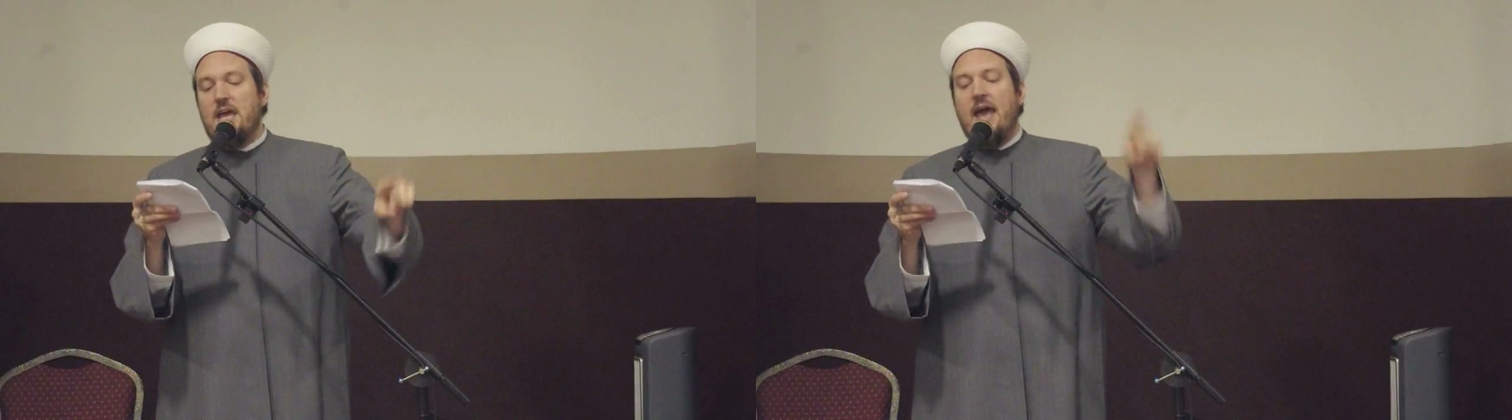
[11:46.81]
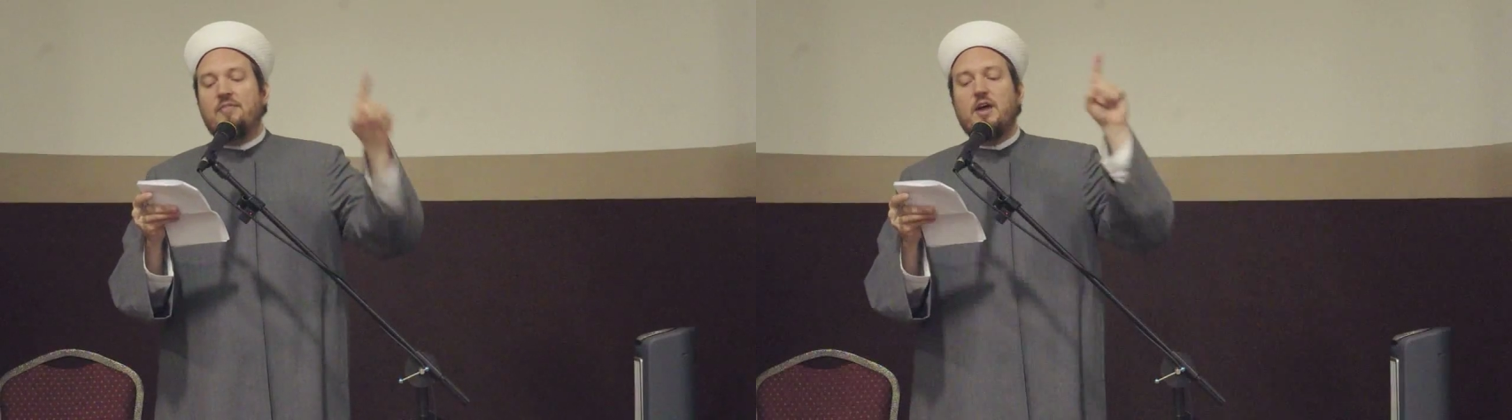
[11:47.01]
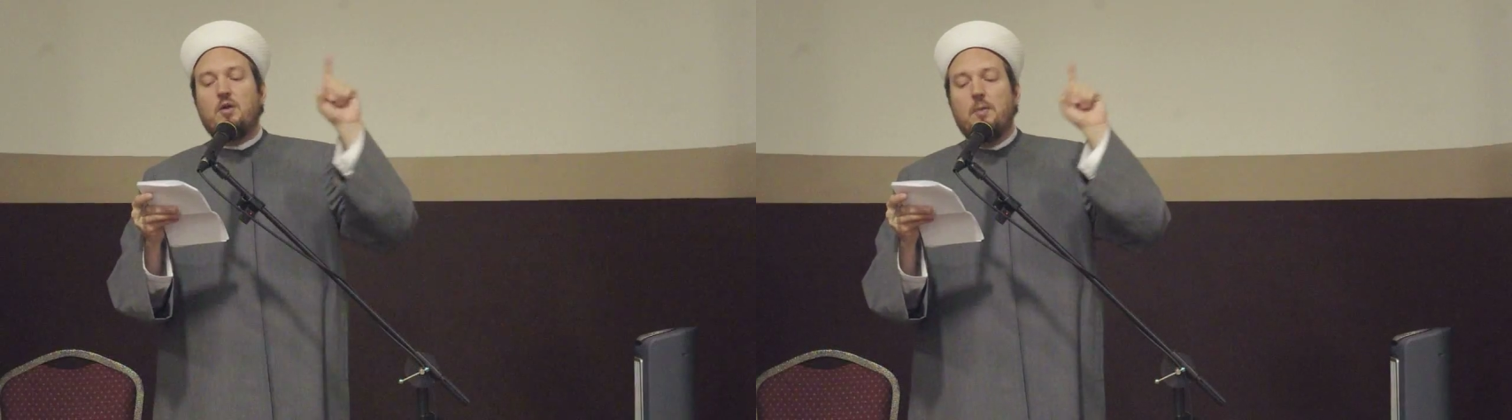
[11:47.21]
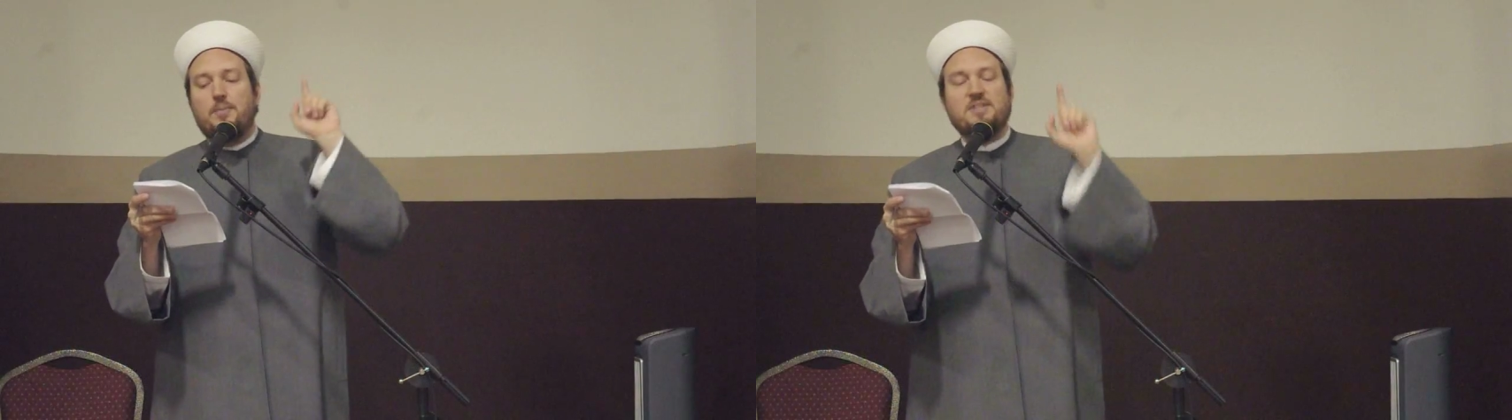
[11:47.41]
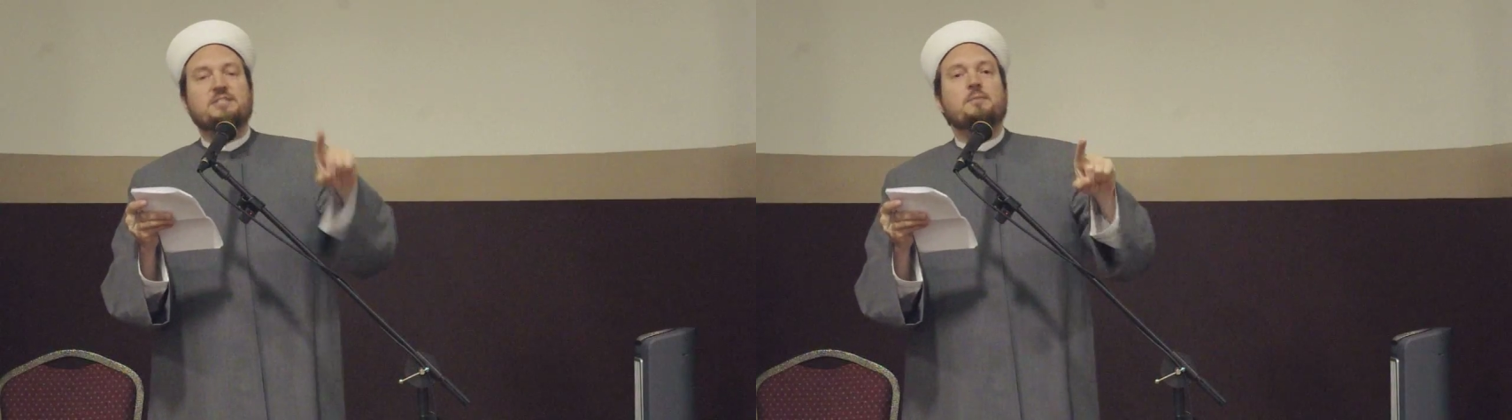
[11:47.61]
and their
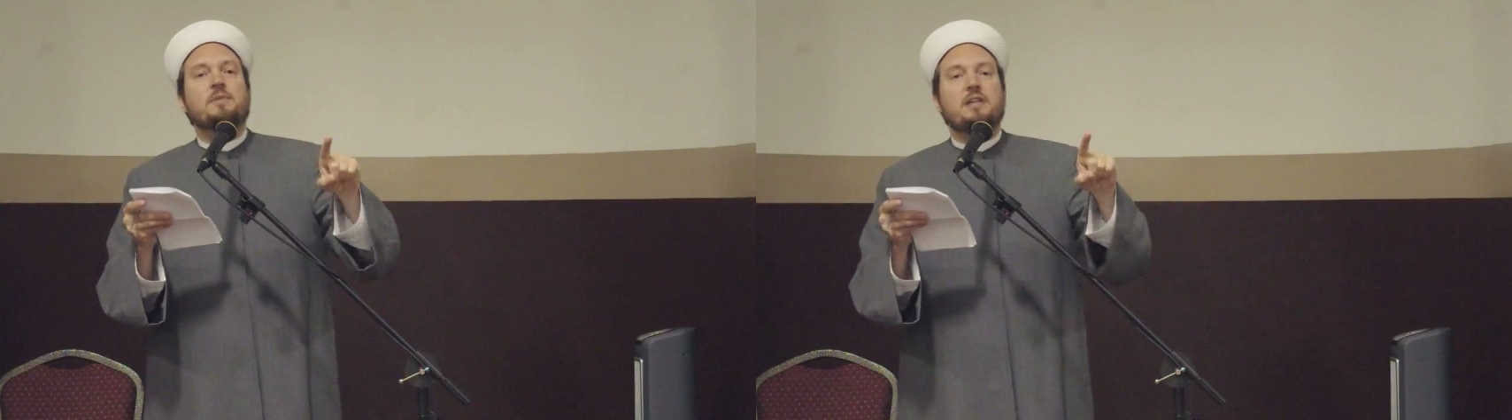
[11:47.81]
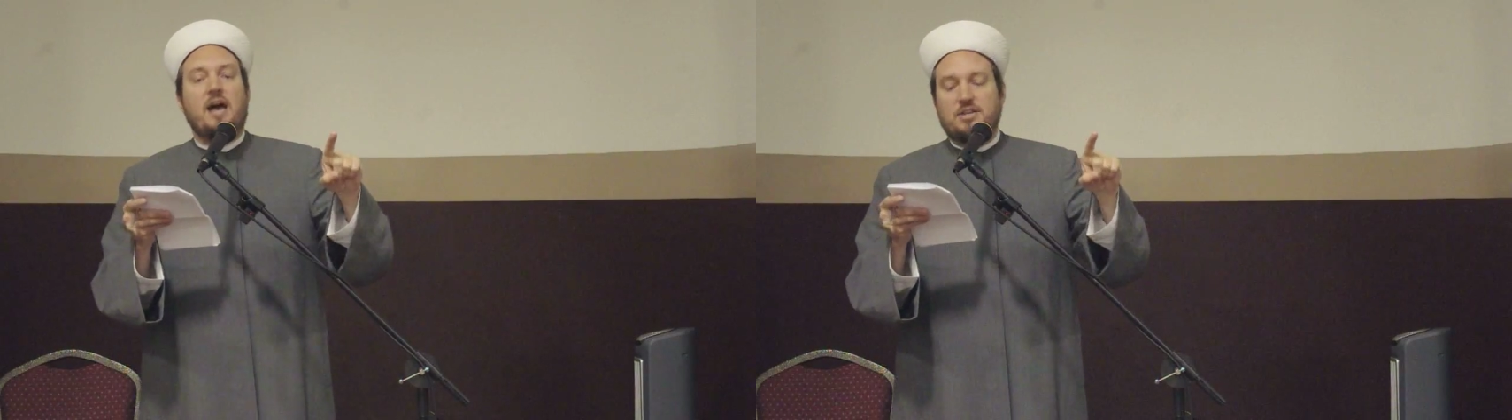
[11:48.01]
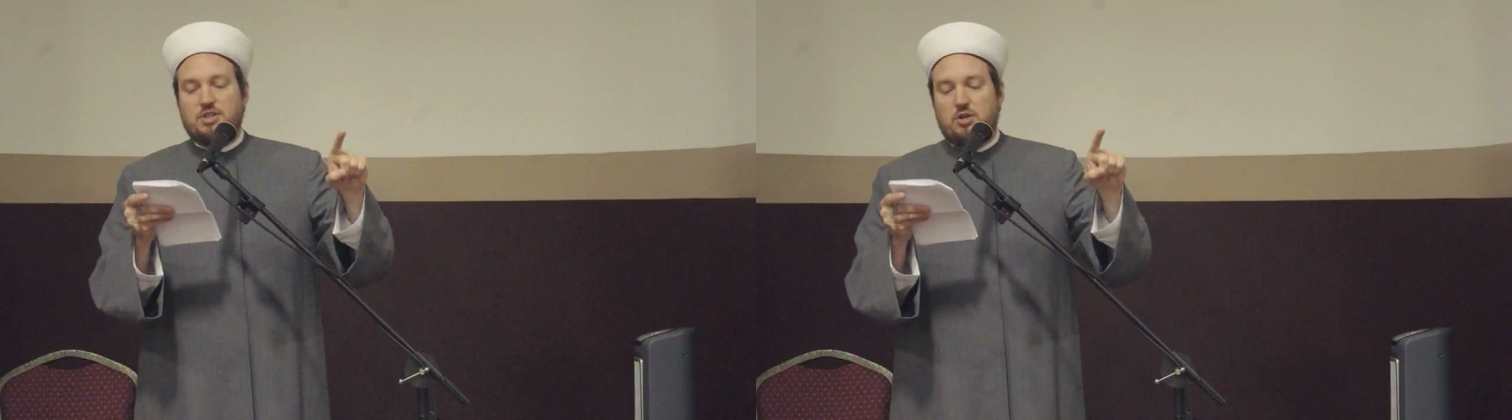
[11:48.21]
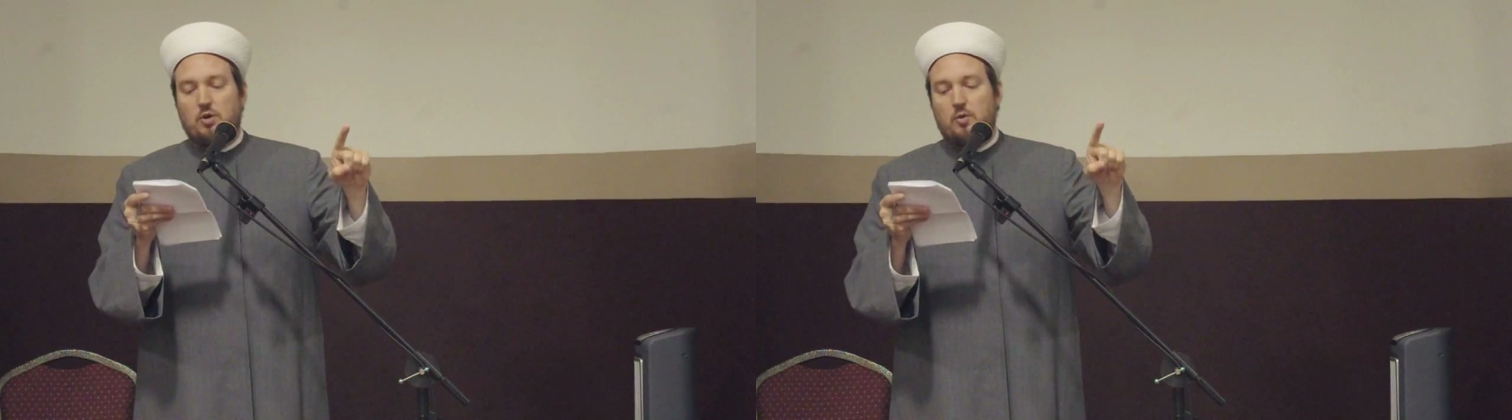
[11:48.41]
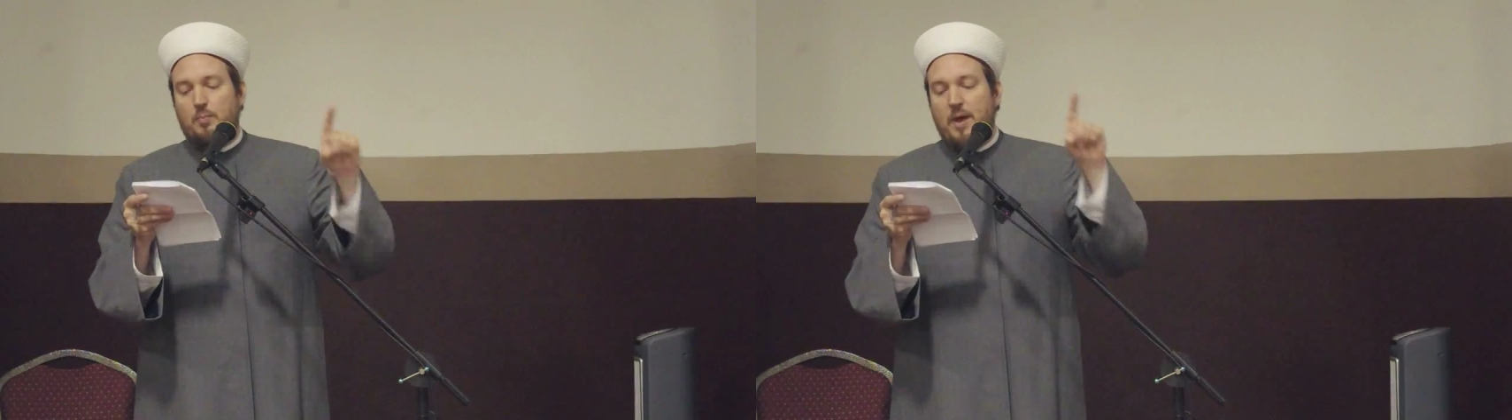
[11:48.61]

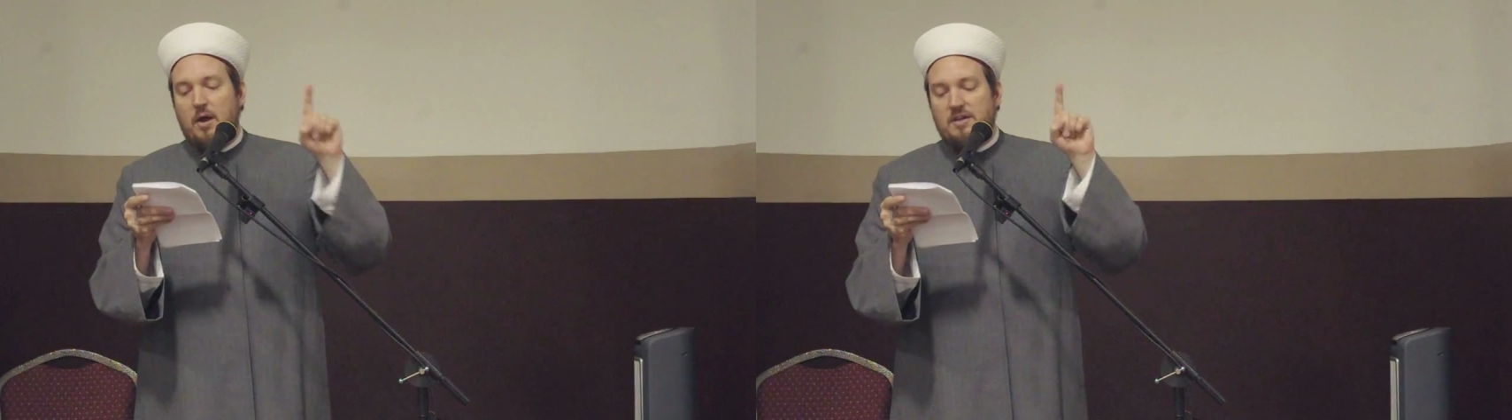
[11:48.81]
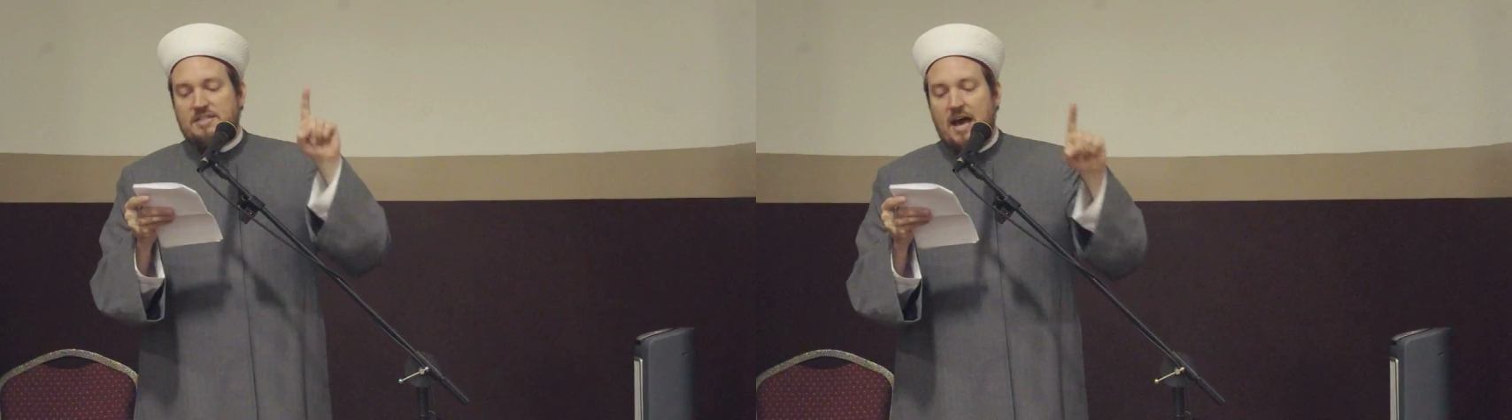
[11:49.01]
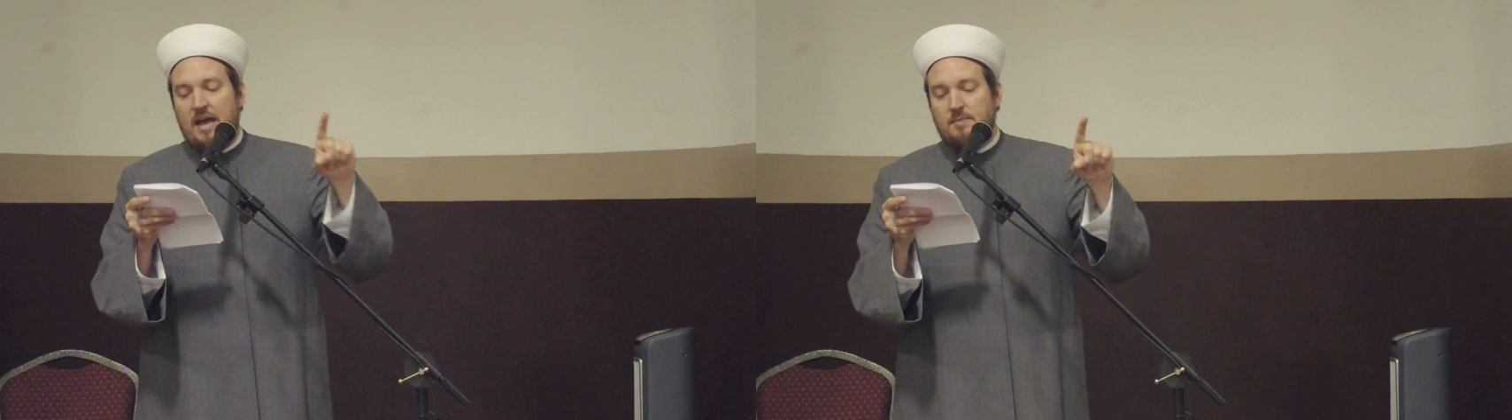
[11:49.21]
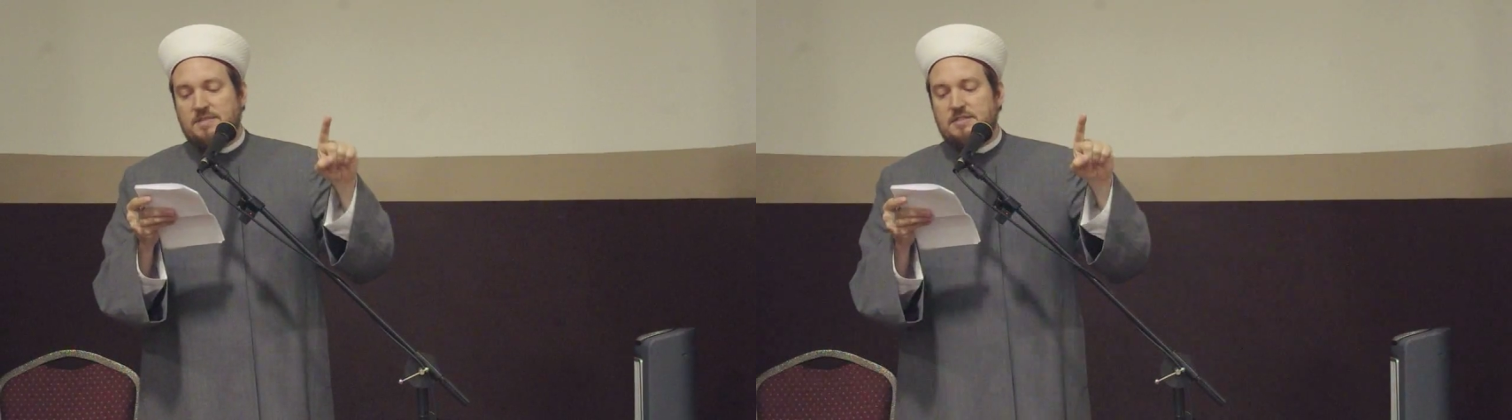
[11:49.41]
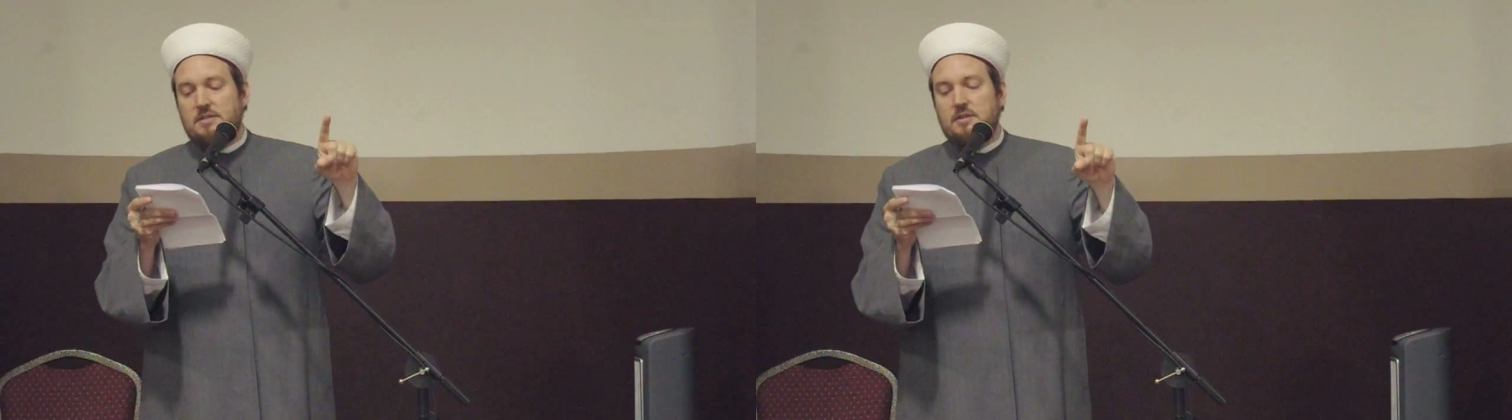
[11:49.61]
epistemological paradigms